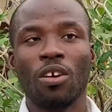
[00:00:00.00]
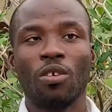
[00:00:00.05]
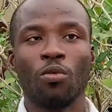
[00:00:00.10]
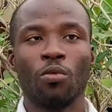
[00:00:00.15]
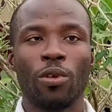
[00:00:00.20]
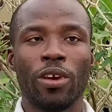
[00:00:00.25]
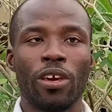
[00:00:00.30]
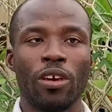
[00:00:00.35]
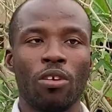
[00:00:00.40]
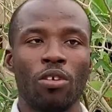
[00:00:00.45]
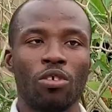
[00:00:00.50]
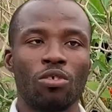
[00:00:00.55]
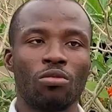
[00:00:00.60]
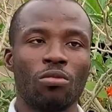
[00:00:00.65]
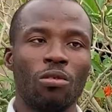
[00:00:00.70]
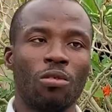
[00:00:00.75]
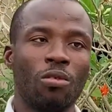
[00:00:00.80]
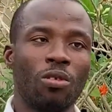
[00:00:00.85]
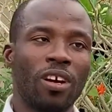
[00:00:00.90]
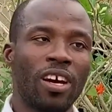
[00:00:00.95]
we also
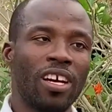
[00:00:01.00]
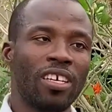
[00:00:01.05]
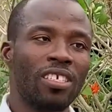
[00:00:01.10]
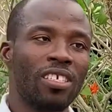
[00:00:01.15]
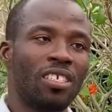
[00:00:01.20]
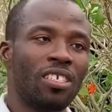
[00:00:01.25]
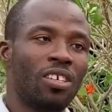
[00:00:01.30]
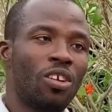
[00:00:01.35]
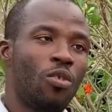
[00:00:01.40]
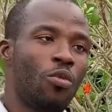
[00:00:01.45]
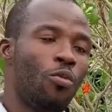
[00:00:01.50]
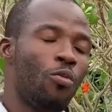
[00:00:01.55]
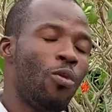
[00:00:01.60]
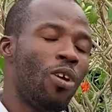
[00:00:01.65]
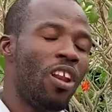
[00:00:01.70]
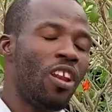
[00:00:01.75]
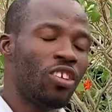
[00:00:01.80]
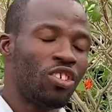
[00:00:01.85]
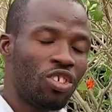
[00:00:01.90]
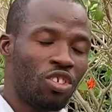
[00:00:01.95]
look at
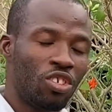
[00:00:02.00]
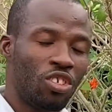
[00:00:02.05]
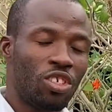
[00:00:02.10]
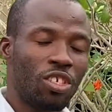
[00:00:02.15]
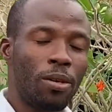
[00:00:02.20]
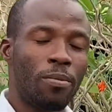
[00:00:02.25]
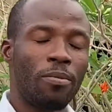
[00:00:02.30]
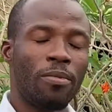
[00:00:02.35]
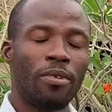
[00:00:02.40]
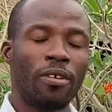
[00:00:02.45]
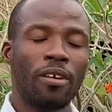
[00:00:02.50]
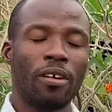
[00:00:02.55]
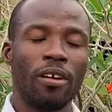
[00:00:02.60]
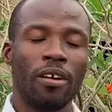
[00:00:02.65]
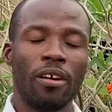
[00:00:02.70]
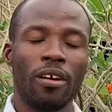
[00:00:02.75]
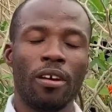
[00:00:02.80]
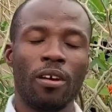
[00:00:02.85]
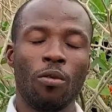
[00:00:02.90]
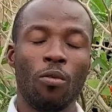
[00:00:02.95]
relationship
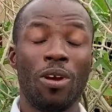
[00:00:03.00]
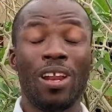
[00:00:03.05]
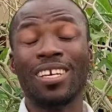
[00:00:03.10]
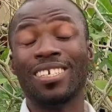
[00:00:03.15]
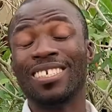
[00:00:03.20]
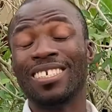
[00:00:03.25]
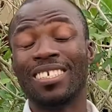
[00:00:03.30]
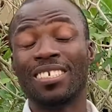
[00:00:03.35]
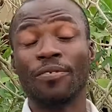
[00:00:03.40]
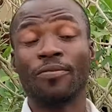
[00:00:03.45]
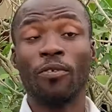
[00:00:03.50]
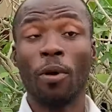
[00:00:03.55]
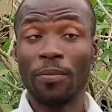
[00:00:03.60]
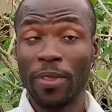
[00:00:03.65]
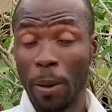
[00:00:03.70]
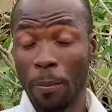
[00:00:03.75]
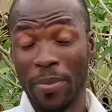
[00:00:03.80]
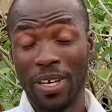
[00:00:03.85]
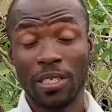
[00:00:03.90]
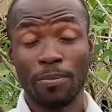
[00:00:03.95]
relationship from
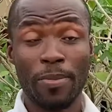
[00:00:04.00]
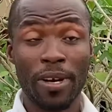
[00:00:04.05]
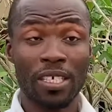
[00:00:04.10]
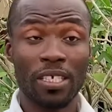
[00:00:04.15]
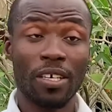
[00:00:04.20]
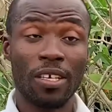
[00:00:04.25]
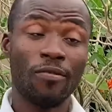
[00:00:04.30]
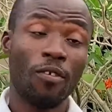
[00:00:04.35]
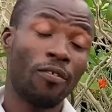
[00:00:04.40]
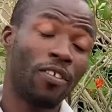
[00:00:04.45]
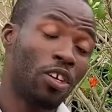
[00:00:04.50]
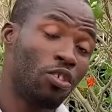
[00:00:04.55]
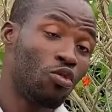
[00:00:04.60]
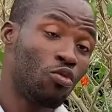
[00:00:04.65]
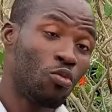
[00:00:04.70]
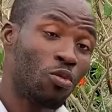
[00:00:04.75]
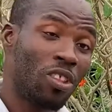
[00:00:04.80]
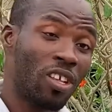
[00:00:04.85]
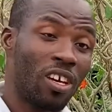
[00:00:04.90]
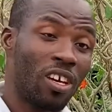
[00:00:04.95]
the perspective of the youth